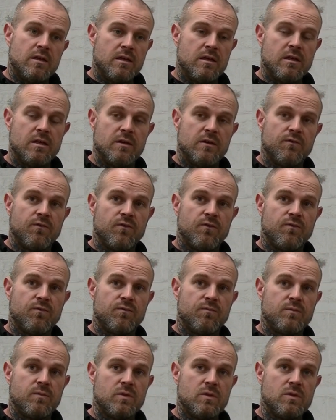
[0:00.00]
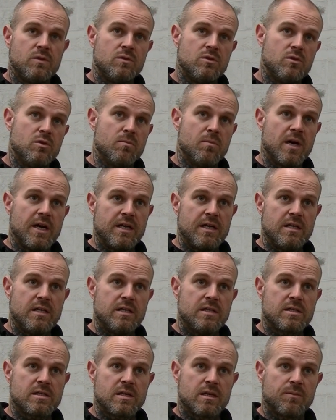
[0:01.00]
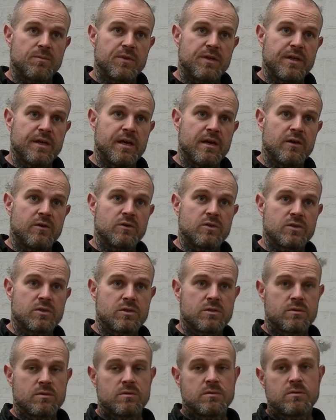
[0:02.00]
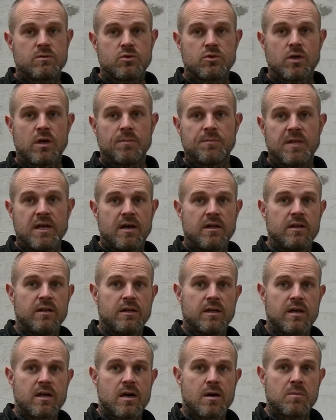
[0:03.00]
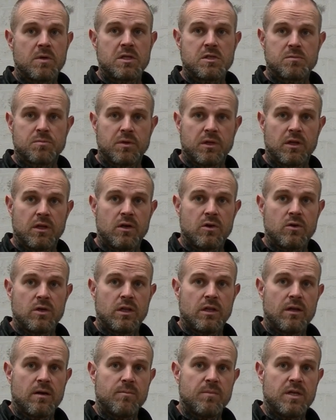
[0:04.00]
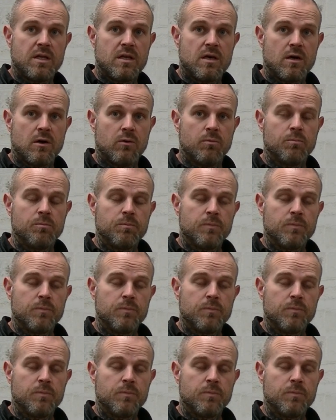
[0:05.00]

If you might need something else, drop down in the comments below and let me know.